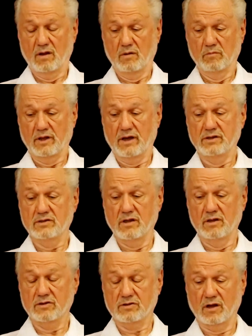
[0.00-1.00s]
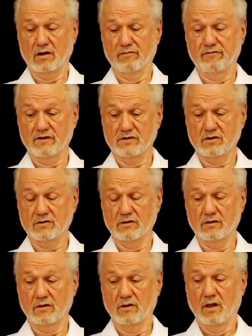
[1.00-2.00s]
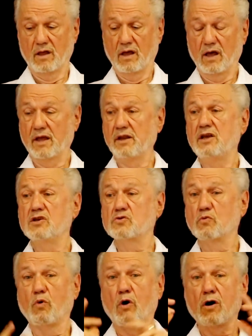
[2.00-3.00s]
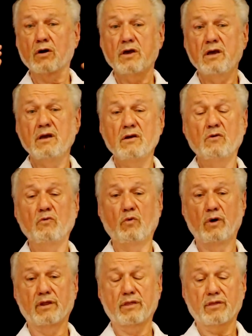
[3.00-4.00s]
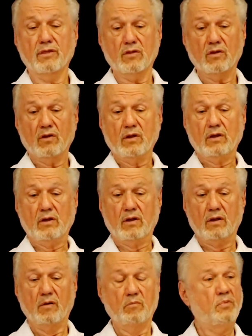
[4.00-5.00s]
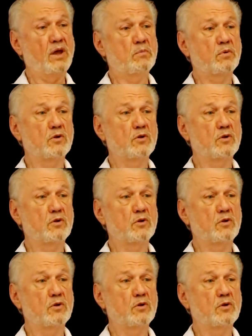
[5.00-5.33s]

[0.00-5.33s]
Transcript: place in the subtle physical, and he's walking with people